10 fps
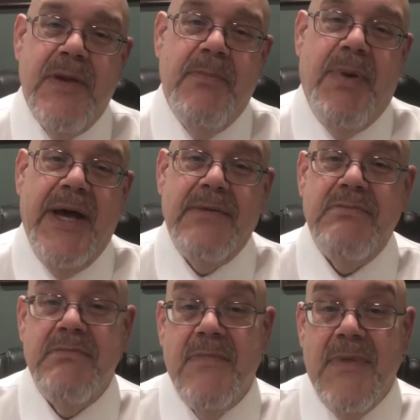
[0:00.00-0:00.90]
But
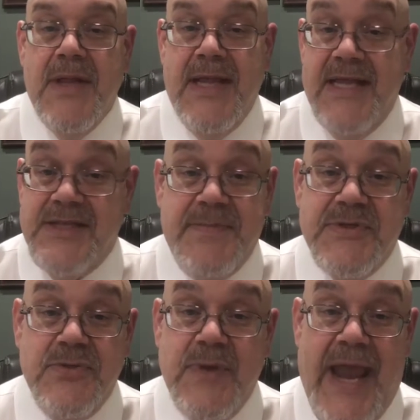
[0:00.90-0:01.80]
It's up
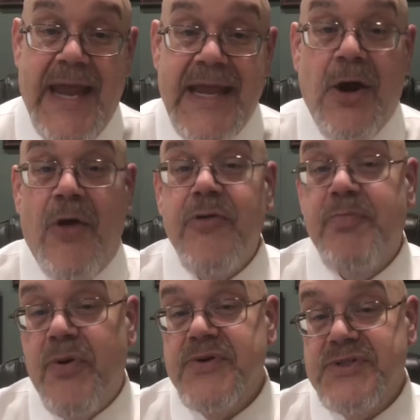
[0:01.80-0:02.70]
to any other
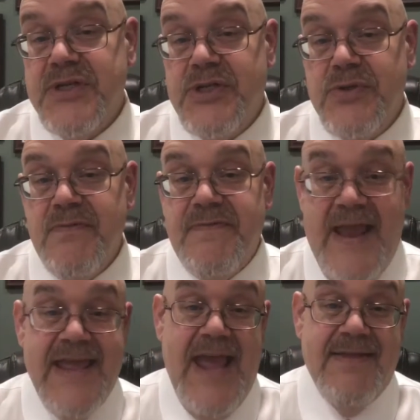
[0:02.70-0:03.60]
person to
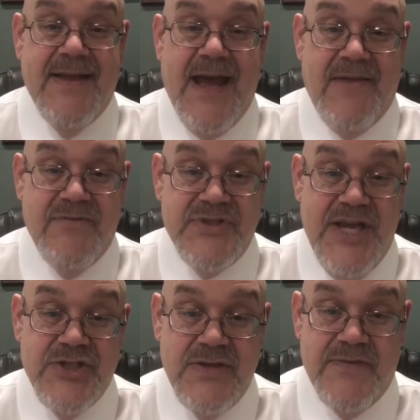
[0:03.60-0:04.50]
vacate the
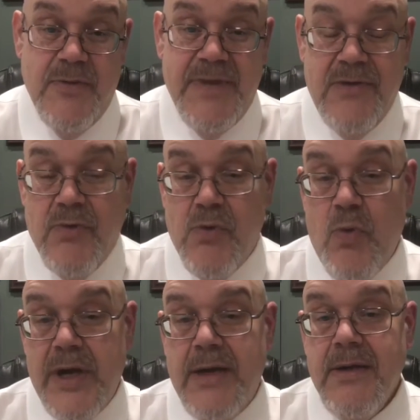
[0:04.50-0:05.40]
conversation if they're being
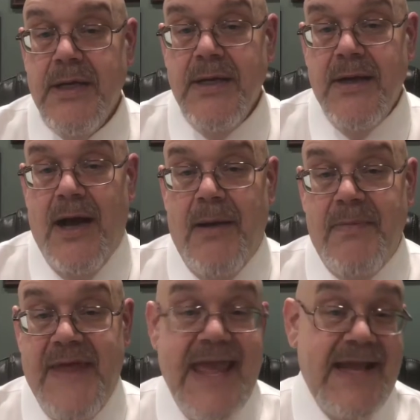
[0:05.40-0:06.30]
recorded.
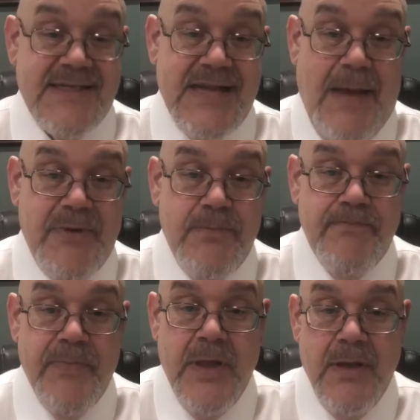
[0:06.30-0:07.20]
They can't stop you.
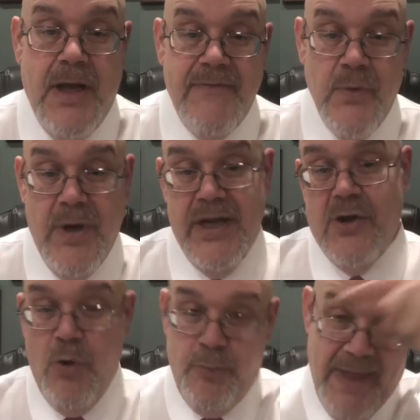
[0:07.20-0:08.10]
If you want to
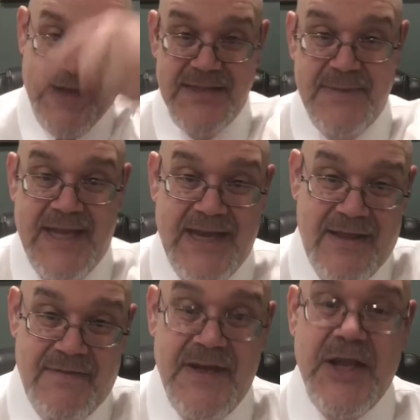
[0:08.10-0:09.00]
go back to the beginning
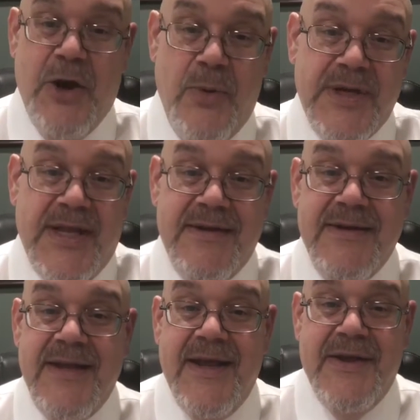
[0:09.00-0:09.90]
of the video,
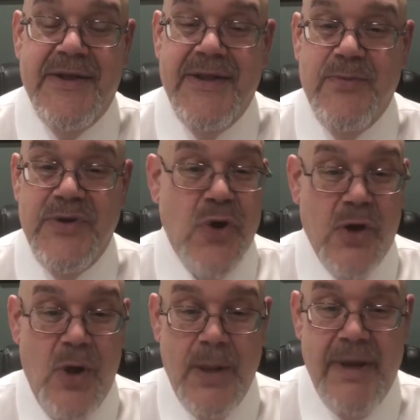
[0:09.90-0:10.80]
and we
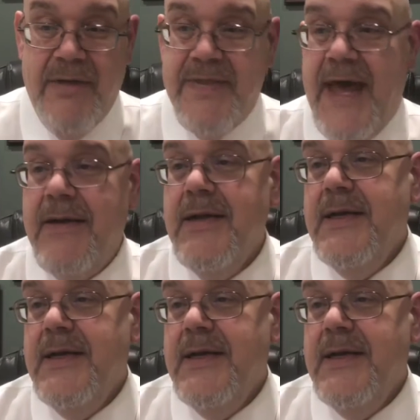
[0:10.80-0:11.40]
talk all about that.